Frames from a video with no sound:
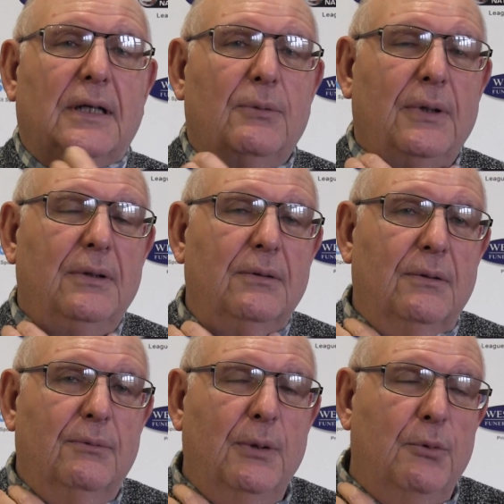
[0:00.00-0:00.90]
you know,
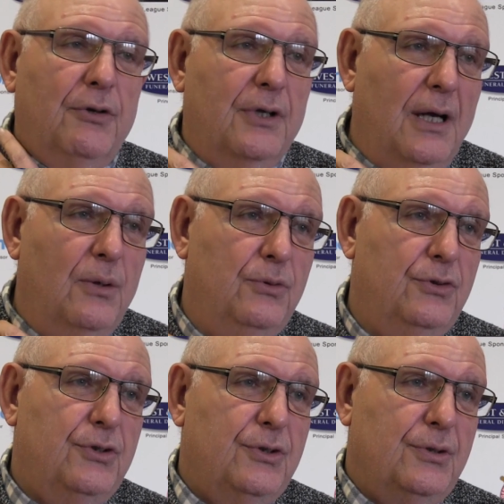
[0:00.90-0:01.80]
when we were on the
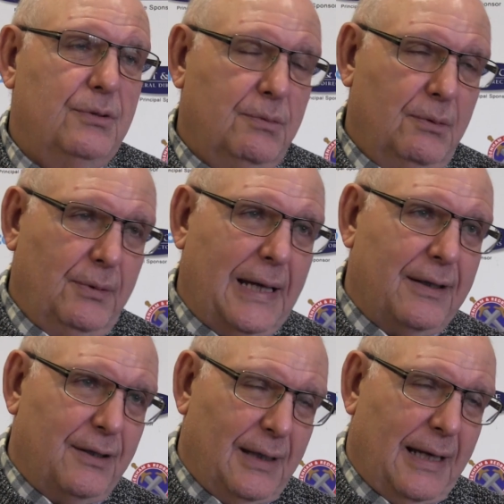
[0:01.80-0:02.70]
coach, we
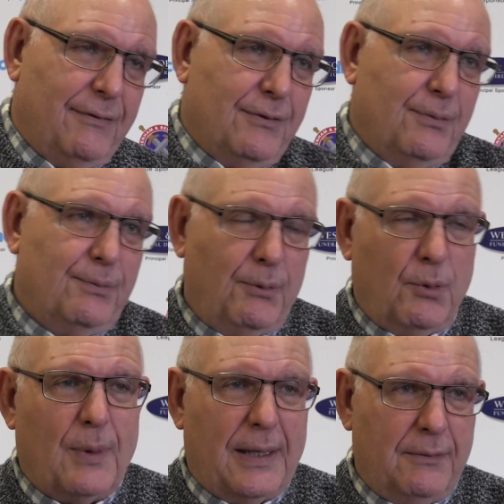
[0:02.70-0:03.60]
hadn't left. We
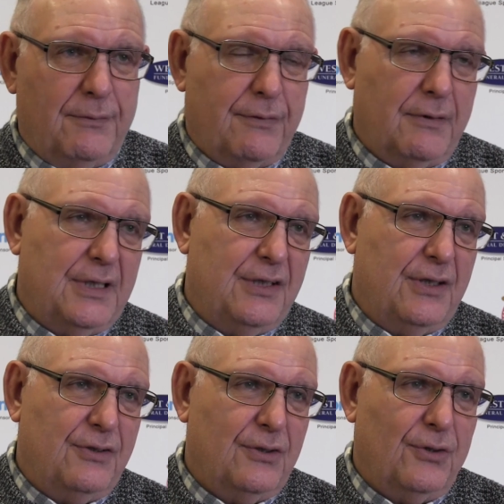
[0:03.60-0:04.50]
were waiting for a
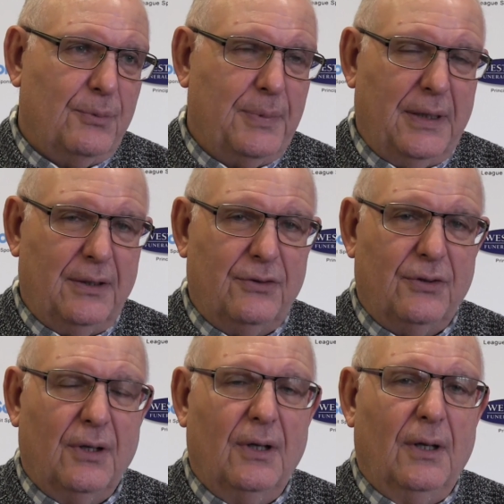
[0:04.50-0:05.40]
decision on the
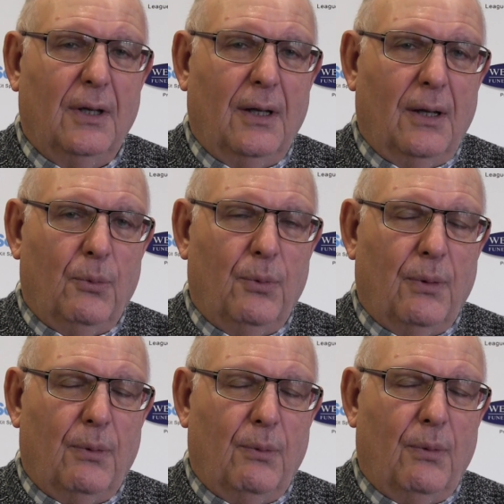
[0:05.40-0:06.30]
pitch.
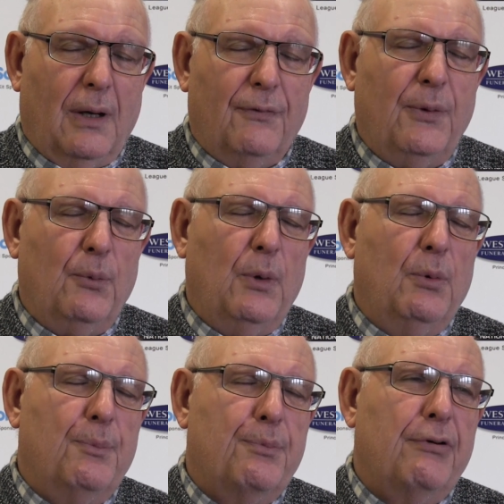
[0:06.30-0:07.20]
I think we
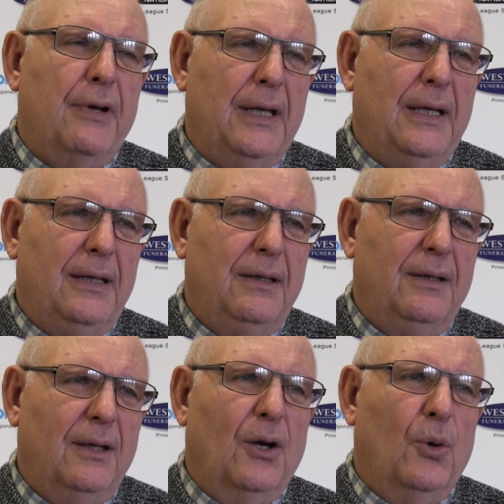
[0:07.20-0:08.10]
were
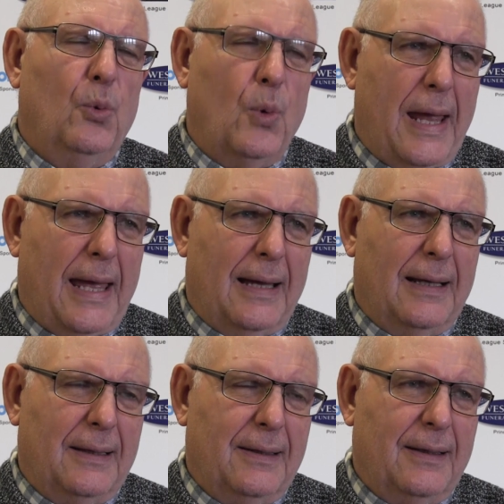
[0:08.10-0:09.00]
pretty
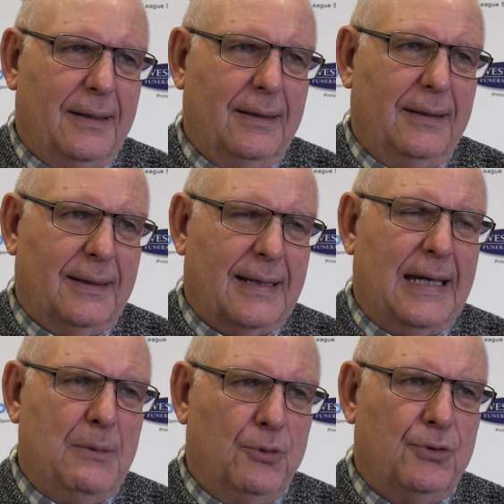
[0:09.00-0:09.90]
aware that the
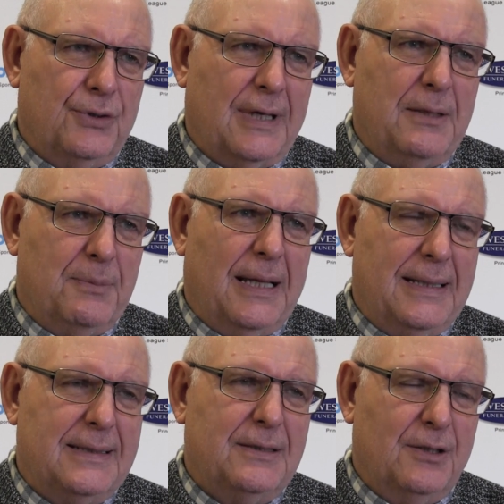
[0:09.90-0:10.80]
game wouldn't take
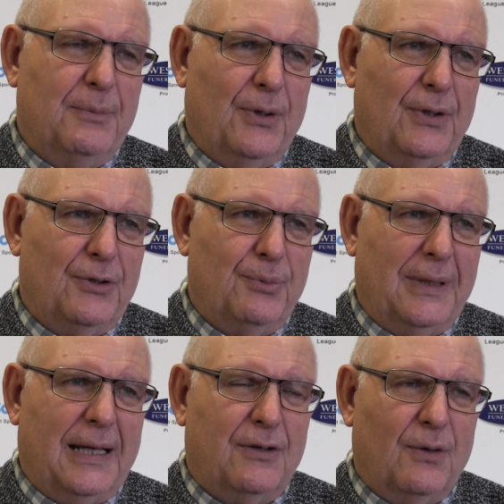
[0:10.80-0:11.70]
place, to be honest.
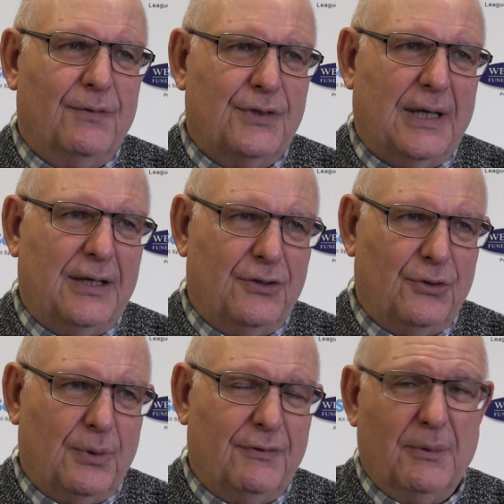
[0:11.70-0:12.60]
We'd had
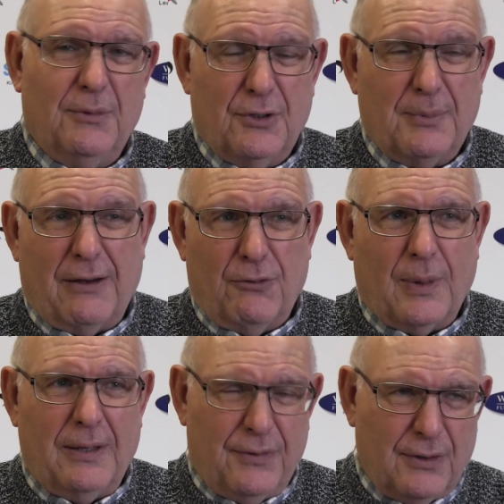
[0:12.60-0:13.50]
conversations with them. It was a matter of
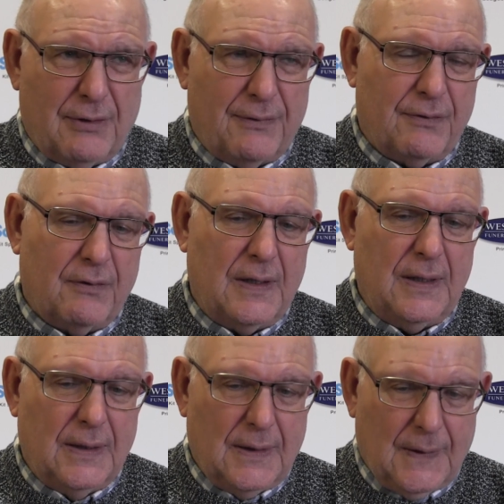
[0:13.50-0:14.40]
waiting for the referee.